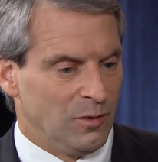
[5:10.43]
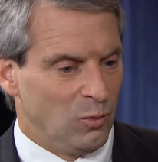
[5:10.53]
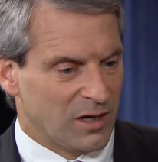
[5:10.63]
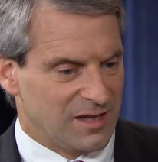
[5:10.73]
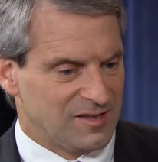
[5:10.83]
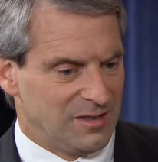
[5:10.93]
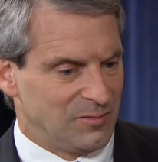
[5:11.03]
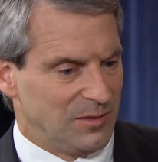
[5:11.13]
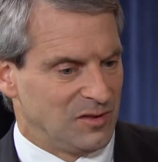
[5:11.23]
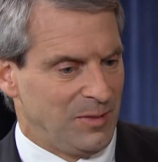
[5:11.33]
that one of the
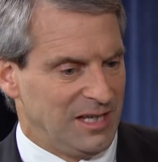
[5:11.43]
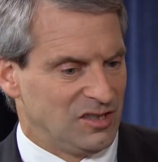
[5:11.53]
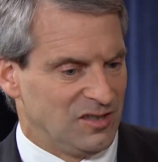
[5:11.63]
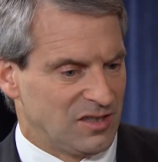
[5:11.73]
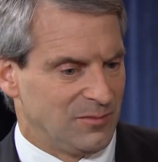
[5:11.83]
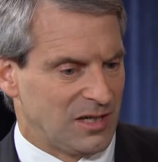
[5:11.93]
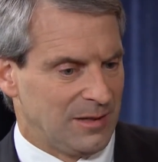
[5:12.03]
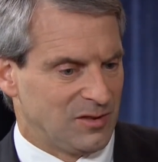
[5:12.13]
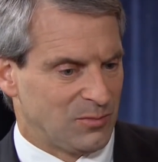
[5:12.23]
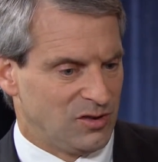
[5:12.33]
symptoms patients
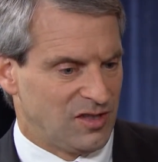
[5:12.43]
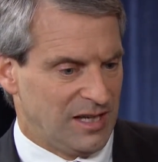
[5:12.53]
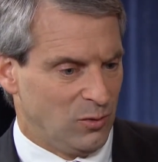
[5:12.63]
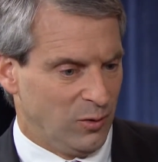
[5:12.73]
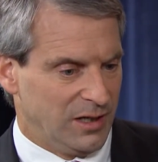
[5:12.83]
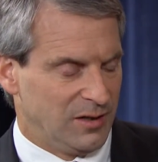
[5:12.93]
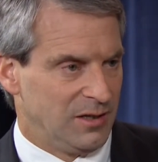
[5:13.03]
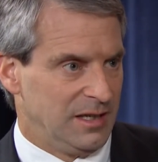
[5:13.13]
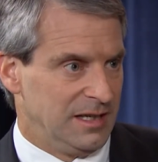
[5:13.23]
sometimes present with